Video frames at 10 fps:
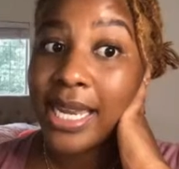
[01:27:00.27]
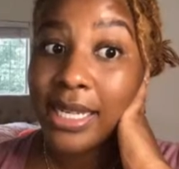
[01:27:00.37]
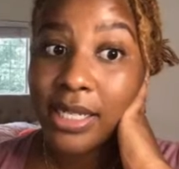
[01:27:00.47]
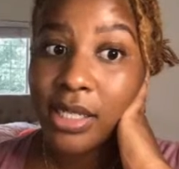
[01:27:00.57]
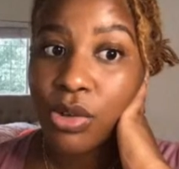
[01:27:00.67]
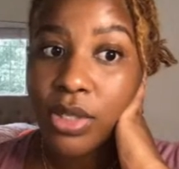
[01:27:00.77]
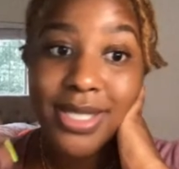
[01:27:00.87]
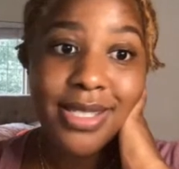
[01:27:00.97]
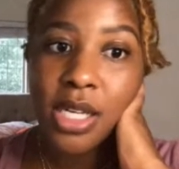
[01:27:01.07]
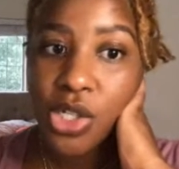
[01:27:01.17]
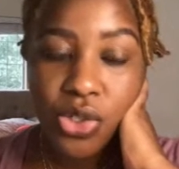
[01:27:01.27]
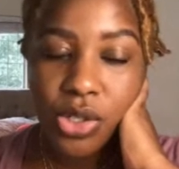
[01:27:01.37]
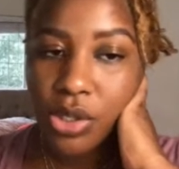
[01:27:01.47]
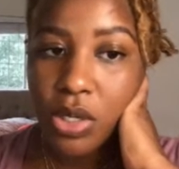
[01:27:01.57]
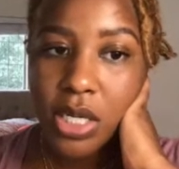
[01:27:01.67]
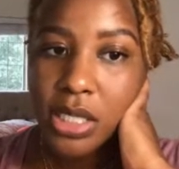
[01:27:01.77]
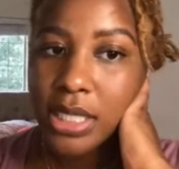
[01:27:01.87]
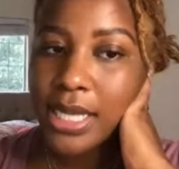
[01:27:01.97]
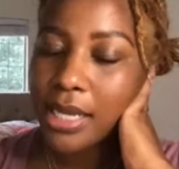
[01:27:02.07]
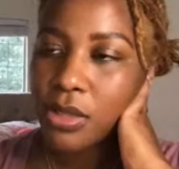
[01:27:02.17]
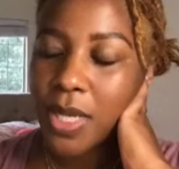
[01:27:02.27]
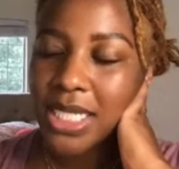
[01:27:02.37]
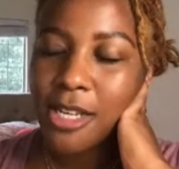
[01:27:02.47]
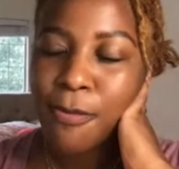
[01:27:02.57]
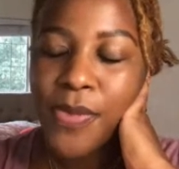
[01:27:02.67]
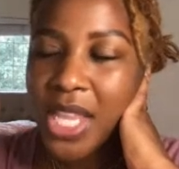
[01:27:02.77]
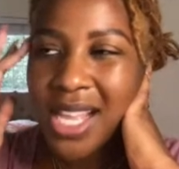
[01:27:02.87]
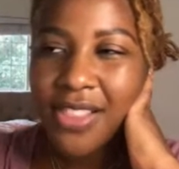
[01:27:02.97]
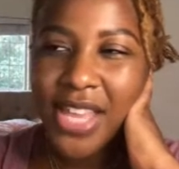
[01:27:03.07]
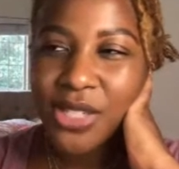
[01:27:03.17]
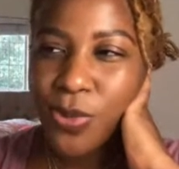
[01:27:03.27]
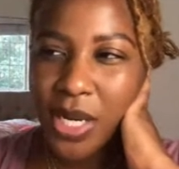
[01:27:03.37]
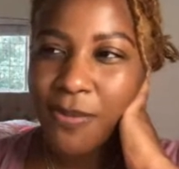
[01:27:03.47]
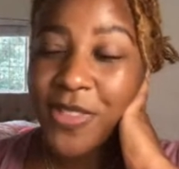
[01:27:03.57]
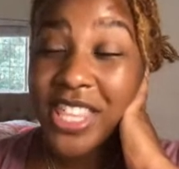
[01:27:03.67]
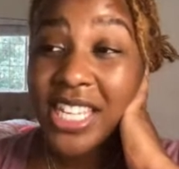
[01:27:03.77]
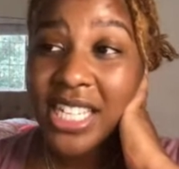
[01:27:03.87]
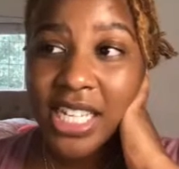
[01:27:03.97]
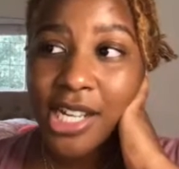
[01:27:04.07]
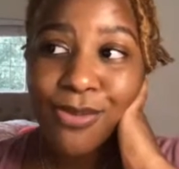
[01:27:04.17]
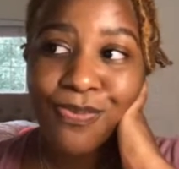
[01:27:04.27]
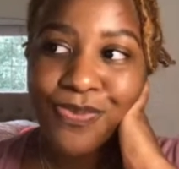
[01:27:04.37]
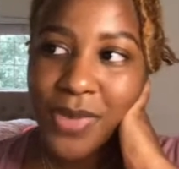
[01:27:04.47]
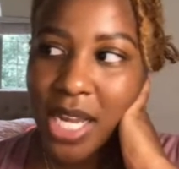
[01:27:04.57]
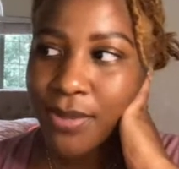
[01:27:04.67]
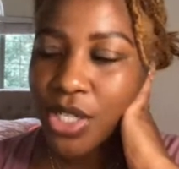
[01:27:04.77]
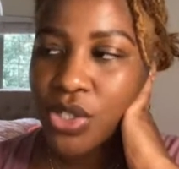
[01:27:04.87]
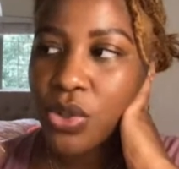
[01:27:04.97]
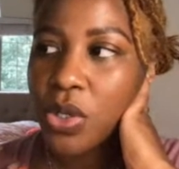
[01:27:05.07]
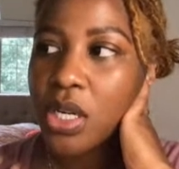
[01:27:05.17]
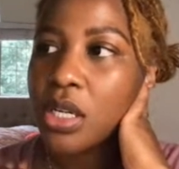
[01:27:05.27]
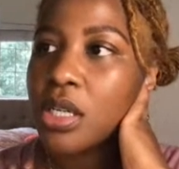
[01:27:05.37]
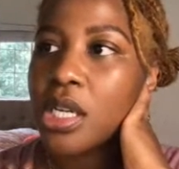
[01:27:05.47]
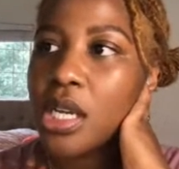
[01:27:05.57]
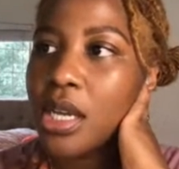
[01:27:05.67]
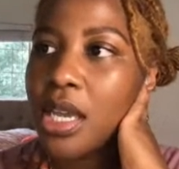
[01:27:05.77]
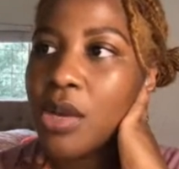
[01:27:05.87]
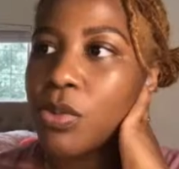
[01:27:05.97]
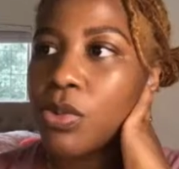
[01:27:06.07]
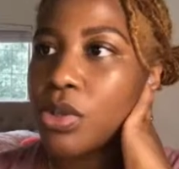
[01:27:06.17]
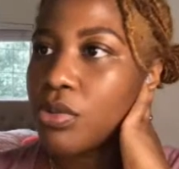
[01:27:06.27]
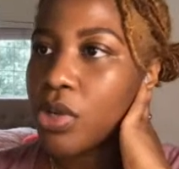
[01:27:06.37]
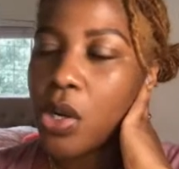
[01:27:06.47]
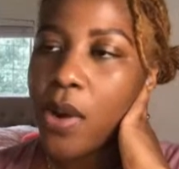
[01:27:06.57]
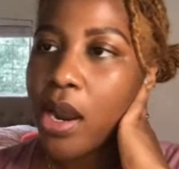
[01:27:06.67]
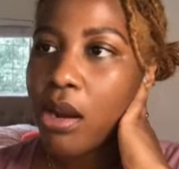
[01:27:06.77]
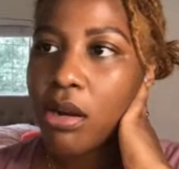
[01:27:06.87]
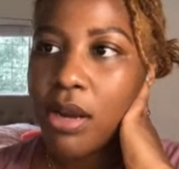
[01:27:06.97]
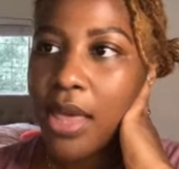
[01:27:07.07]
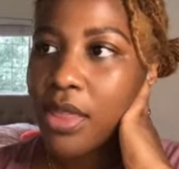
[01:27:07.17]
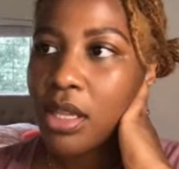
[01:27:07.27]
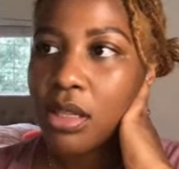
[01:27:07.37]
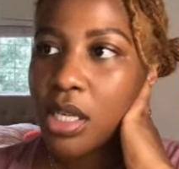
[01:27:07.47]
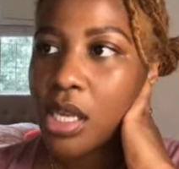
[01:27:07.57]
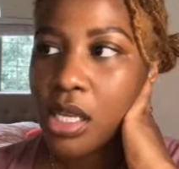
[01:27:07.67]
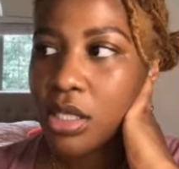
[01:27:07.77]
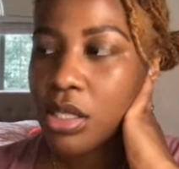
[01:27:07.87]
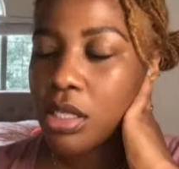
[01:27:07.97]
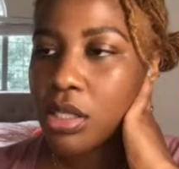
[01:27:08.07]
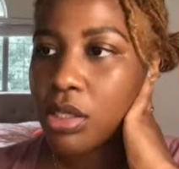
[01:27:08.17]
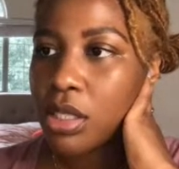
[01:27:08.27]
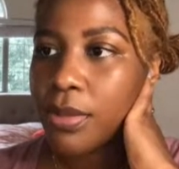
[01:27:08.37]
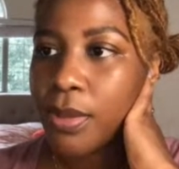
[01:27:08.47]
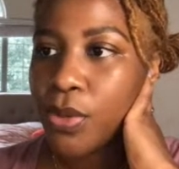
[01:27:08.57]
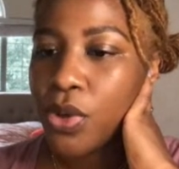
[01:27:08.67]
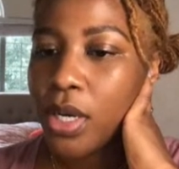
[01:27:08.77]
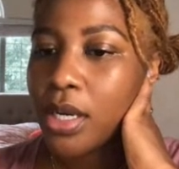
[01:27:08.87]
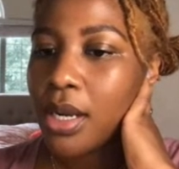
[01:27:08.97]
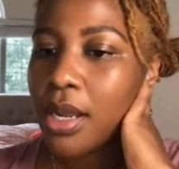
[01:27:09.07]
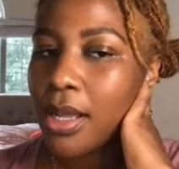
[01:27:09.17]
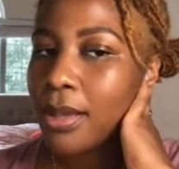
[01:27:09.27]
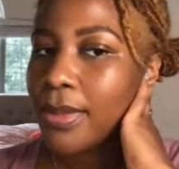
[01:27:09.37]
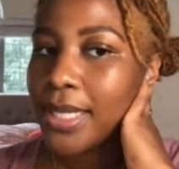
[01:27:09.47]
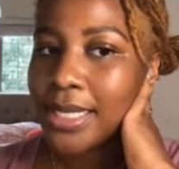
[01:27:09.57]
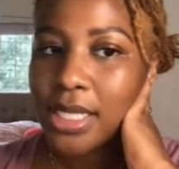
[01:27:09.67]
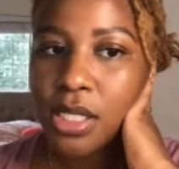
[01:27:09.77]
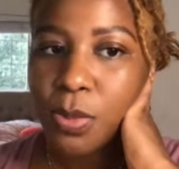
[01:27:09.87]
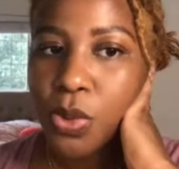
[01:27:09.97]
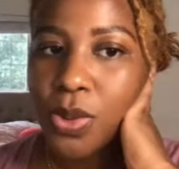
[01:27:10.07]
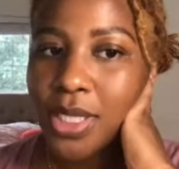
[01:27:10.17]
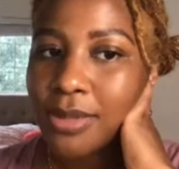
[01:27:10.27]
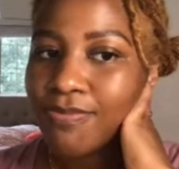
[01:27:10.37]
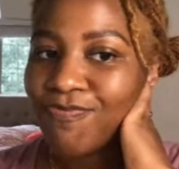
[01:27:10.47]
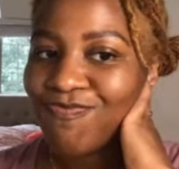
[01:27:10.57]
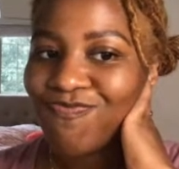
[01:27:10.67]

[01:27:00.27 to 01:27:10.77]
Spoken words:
80 or it's 100 or it's XYZ. That's what I'm thinking. I'm not sure. It would require, I think, looking into this a little bit more. But at this point,